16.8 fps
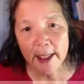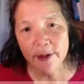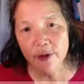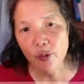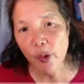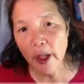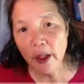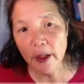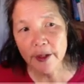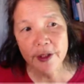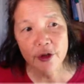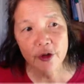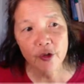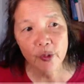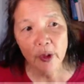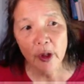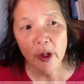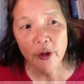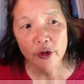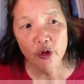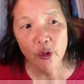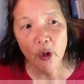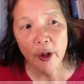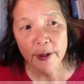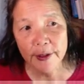as well as
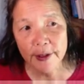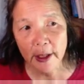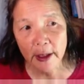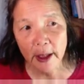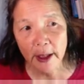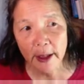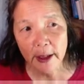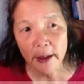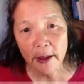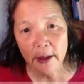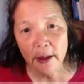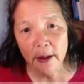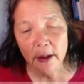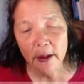strong sunlight.